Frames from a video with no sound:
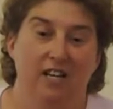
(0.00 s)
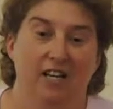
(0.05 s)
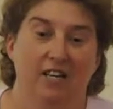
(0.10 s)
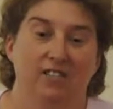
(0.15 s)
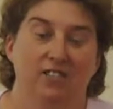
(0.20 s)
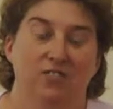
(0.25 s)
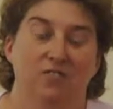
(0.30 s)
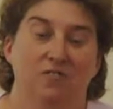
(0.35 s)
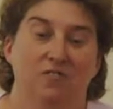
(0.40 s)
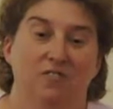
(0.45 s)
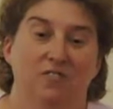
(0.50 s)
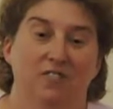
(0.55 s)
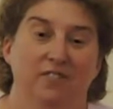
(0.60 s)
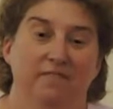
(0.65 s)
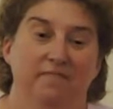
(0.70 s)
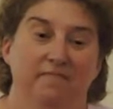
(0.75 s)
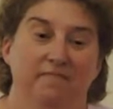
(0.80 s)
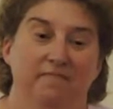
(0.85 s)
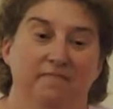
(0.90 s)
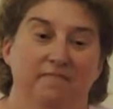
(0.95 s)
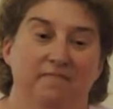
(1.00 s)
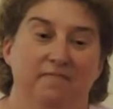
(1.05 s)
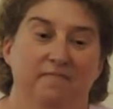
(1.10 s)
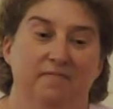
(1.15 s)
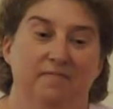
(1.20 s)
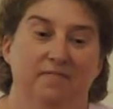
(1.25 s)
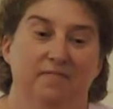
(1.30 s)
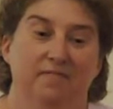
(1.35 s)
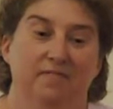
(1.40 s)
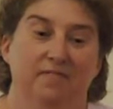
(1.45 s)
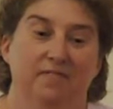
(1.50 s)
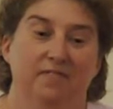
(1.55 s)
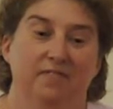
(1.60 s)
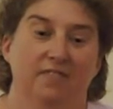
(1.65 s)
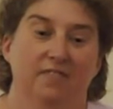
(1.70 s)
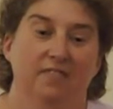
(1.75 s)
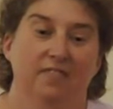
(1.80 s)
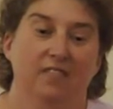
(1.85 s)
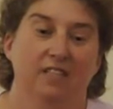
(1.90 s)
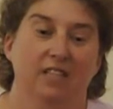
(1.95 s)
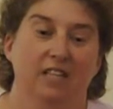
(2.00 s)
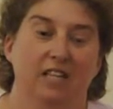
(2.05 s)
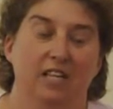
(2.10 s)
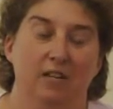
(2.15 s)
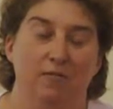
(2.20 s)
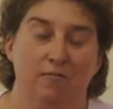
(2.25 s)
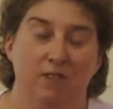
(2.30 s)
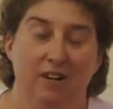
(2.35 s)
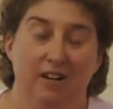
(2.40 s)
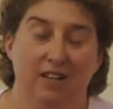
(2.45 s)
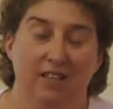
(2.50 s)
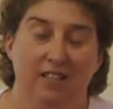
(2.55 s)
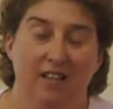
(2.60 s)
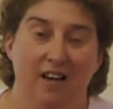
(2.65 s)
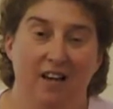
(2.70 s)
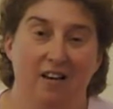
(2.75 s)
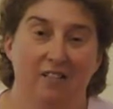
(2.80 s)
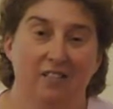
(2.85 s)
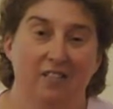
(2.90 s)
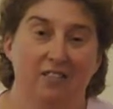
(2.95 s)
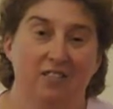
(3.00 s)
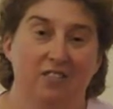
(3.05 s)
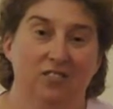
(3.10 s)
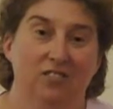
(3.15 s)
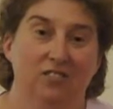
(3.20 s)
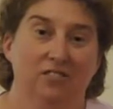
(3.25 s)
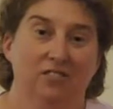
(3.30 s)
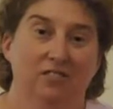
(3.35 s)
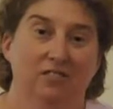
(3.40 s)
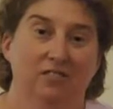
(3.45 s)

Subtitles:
high school and he went on to college.